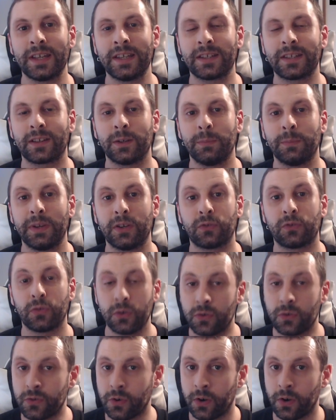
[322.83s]
is going to be a
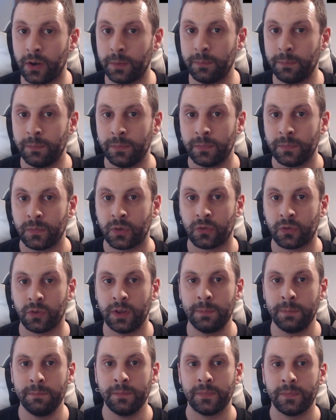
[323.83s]
true crime
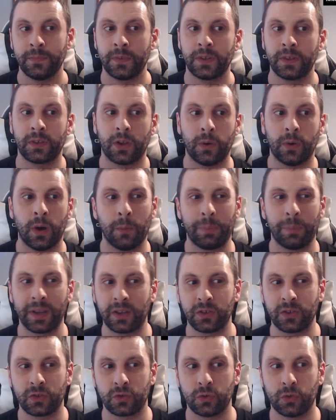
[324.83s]
stream. So I'll
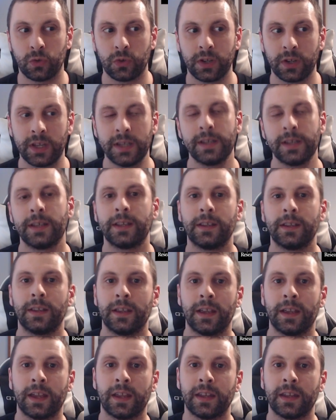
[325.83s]
pick a story
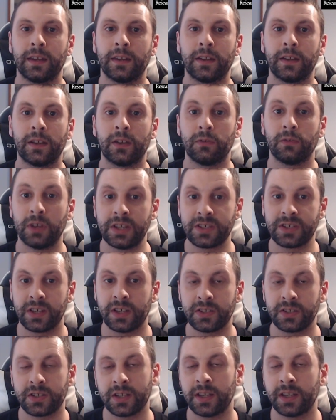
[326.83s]
and
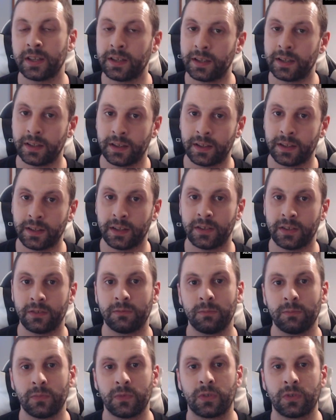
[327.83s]
research it and then
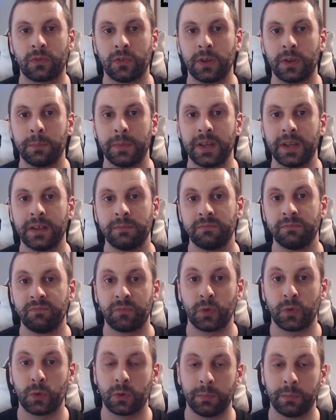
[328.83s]
stream me
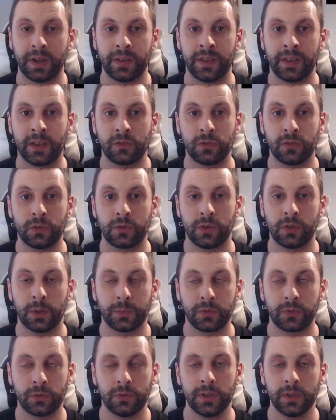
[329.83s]
talking about that true
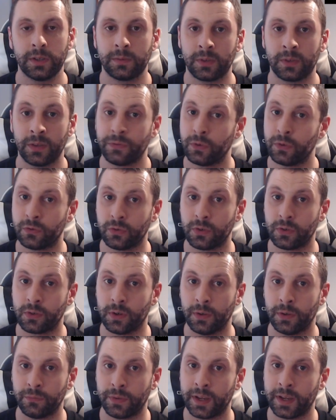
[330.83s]
crime story. So if you're a true
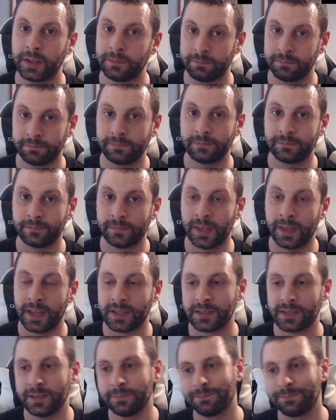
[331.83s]
crime fan,
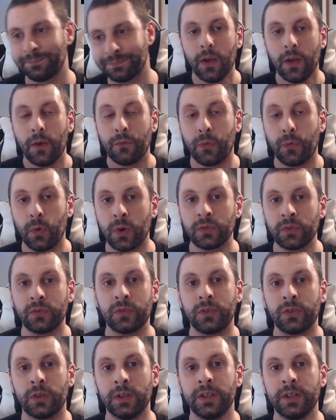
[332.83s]
excellent.
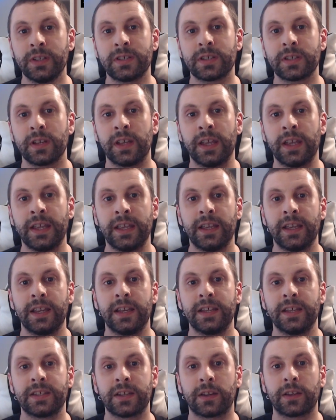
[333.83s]
$400
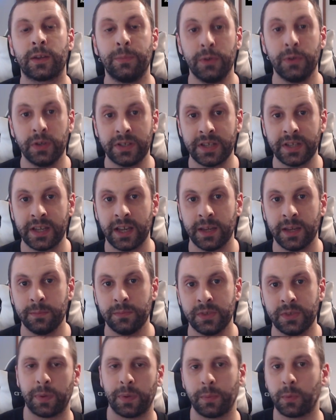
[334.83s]
is community
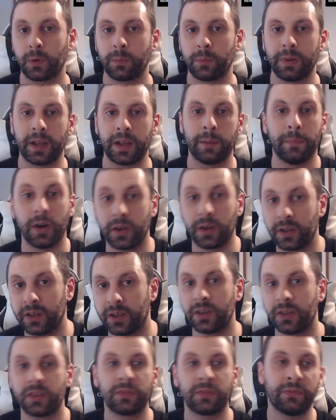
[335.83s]
games. People want to play Among
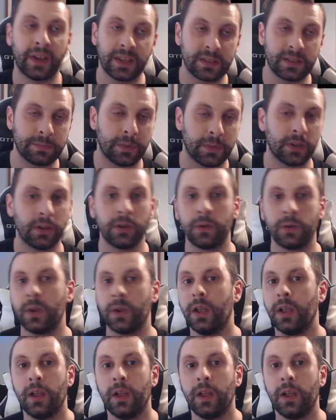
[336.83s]
Us, Phasmo,